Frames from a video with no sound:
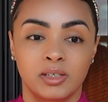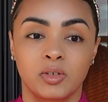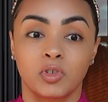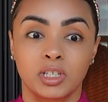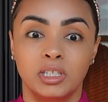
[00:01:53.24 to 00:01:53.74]
it's
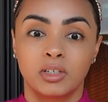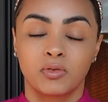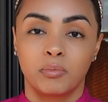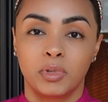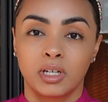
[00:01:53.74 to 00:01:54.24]
really
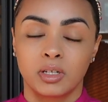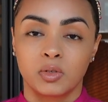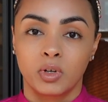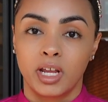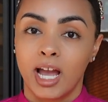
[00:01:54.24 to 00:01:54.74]
different
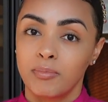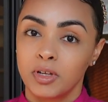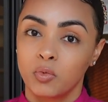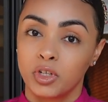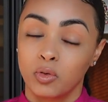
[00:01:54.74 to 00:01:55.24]
because what
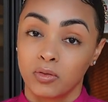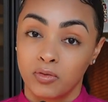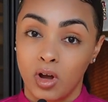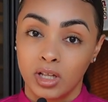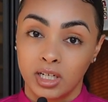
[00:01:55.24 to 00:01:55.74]
happened when you were
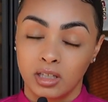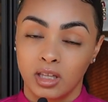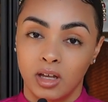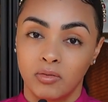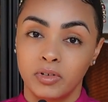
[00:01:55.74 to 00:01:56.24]
falling in
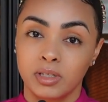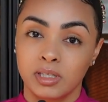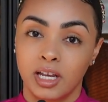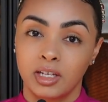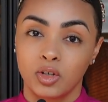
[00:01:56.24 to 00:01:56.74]
love is
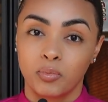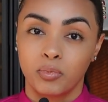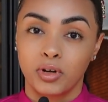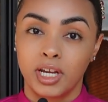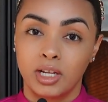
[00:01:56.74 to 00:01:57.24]
that your
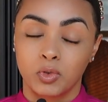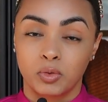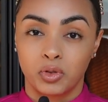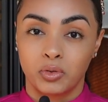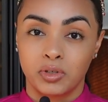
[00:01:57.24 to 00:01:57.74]
brain was
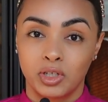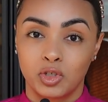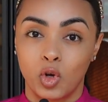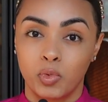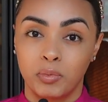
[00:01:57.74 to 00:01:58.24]
producing
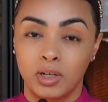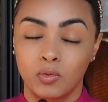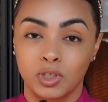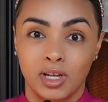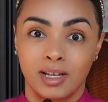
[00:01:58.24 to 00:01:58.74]
dopamine,
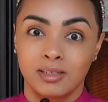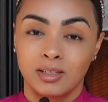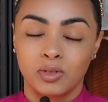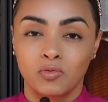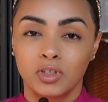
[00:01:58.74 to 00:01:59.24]
which has
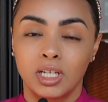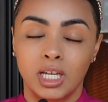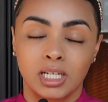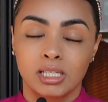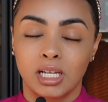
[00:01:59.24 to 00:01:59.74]
this really
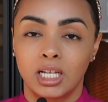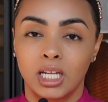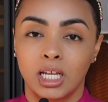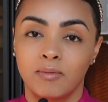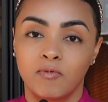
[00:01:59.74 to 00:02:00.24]

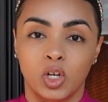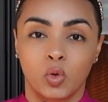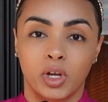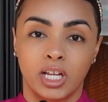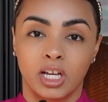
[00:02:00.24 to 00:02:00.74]
exciting,
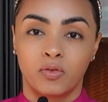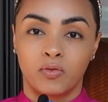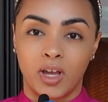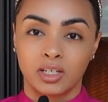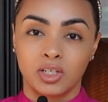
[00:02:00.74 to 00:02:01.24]
invigorating
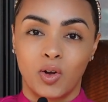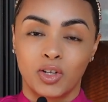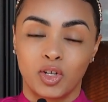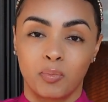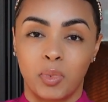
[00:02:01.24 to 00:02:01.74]
effect
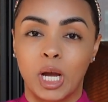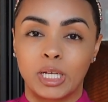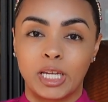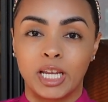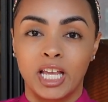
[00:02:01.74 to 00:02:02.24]
on your
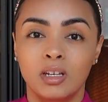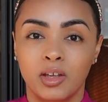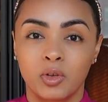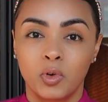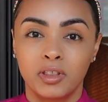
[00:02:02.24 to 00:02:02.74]
body.
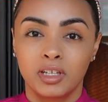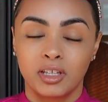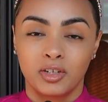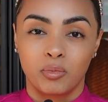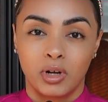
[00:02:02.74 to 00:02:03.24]
Now, the one thing
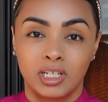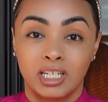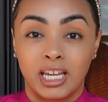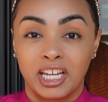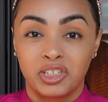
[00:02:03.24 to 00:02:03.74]
that your body
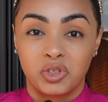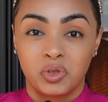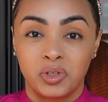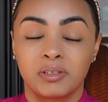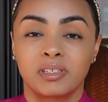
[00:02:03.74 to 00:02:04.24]
can't
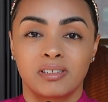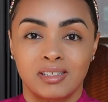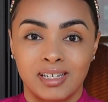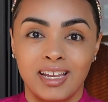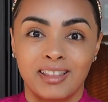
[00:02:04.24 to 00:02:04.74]
do is
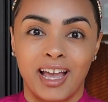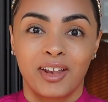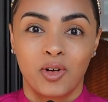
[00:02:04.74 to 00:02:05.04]
sustain that